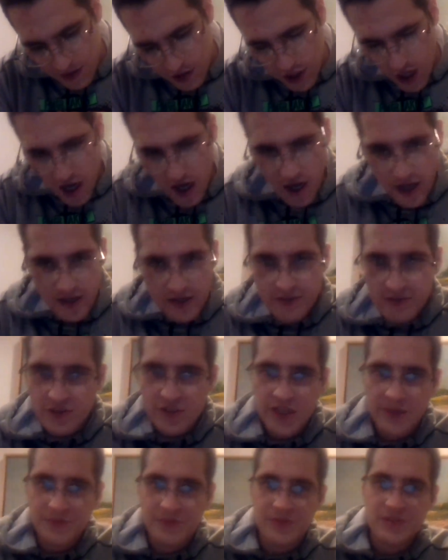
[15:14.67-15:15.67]
John
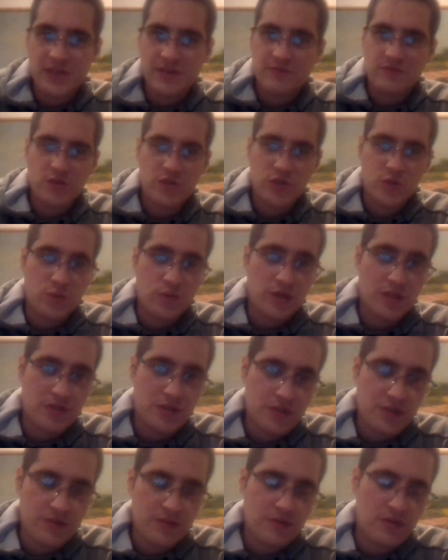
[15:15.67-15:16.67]
chapter 10, verse
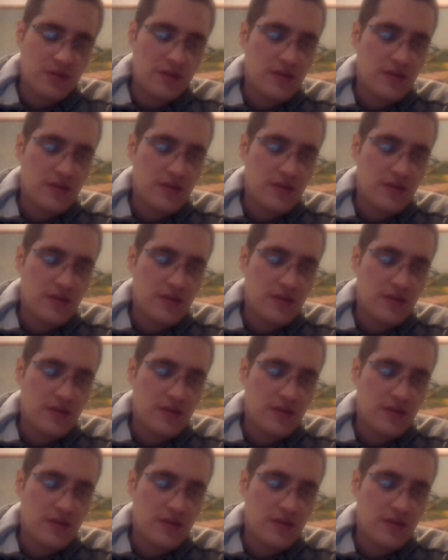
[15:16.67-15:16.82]
22,